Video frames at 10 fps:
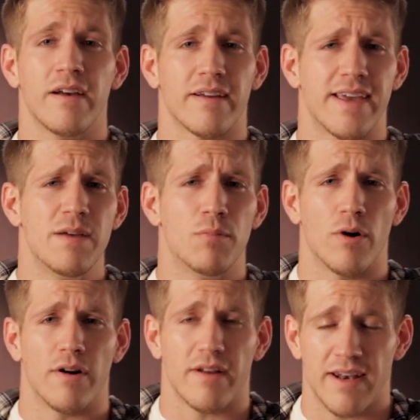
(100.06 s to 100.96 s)
a
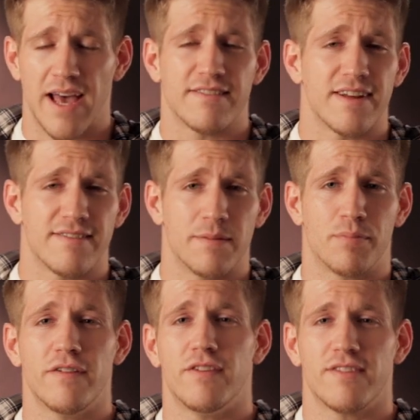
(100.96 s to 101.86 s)
keyboard, and as I said
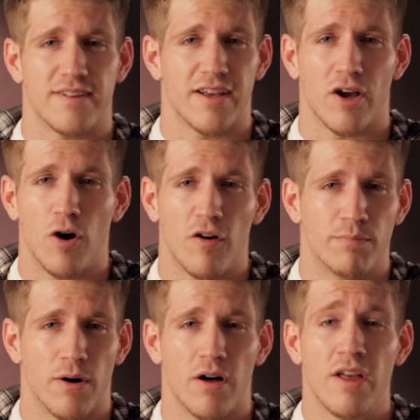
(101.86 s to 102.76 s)
previously, a
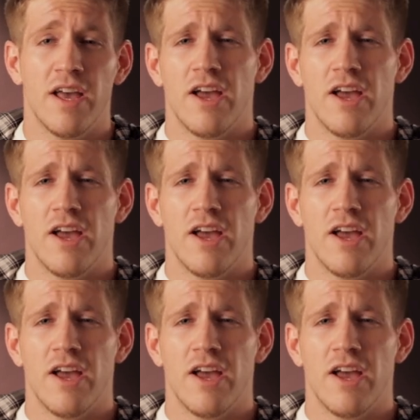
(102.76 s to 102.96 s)
golf ball.